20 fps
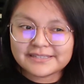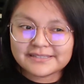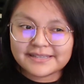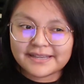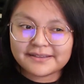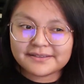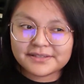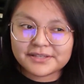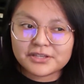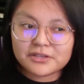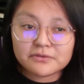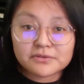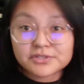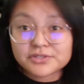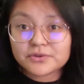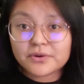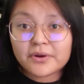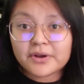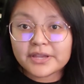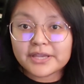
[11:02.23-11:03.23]
telling you a
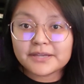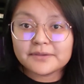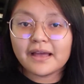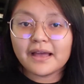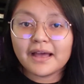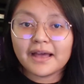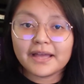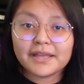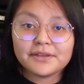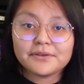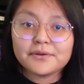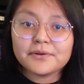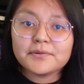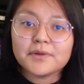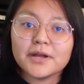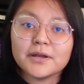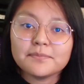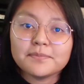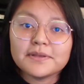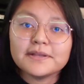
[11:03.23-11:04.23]
story. I grew
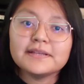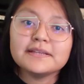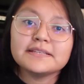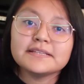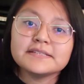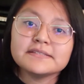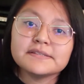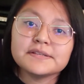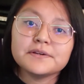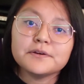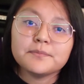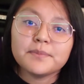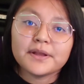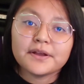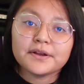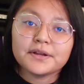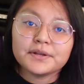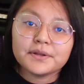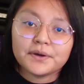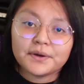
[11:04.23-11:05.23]
up in a single
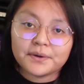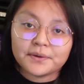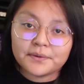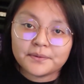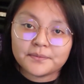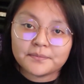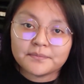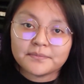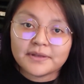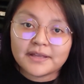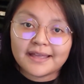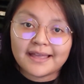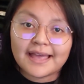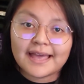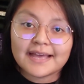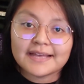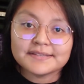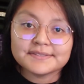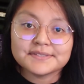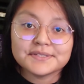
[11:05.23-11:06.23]
parent home
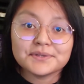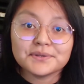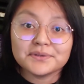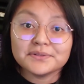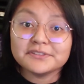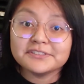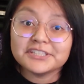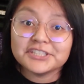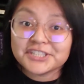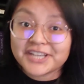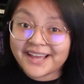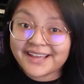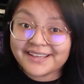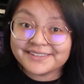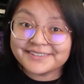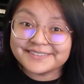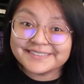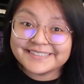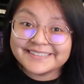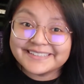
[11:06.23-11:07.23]
as an only
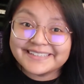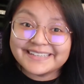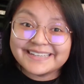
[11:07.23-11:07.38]
child,